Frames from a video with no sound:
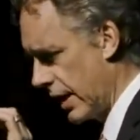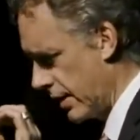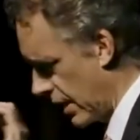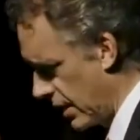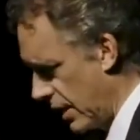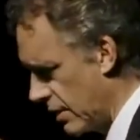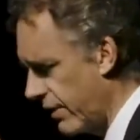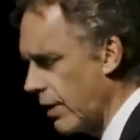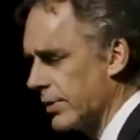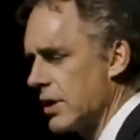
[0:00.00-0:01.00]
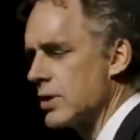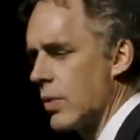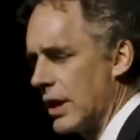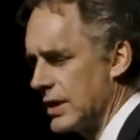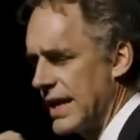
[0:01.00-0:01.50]
It, it developed it as
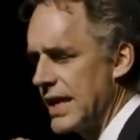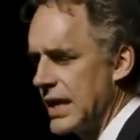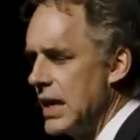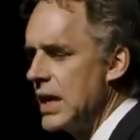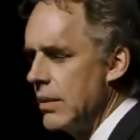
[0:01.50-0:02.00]
well as any,